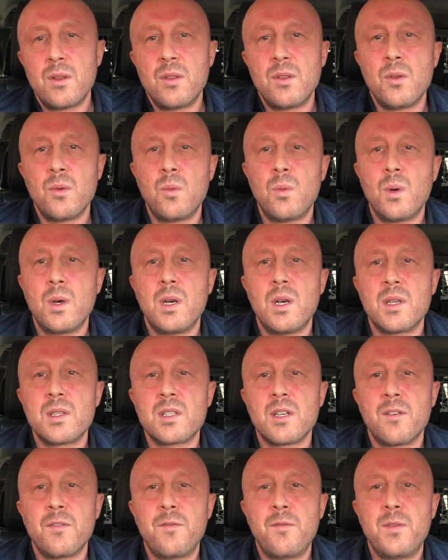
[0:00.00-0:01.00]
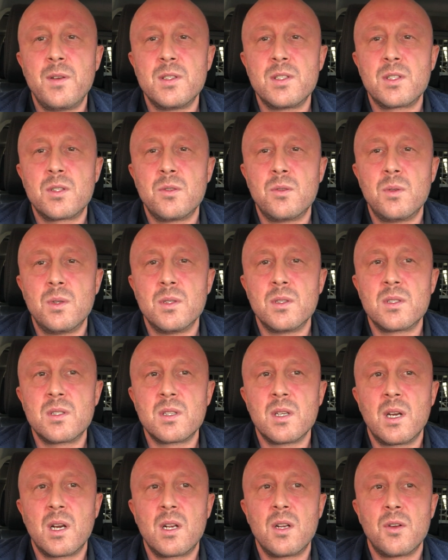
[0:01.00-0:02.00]
the worse our physical and
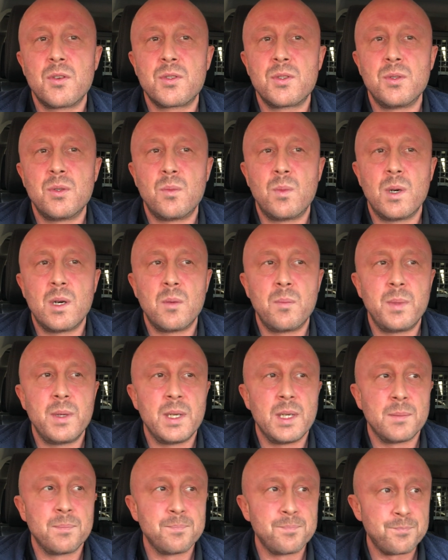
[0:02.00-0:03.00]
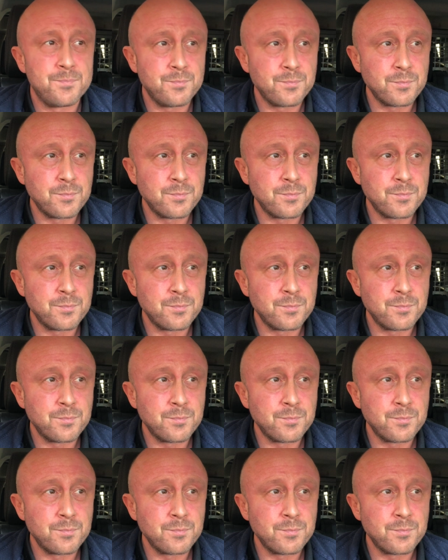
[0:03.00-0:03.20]
psychological well-being.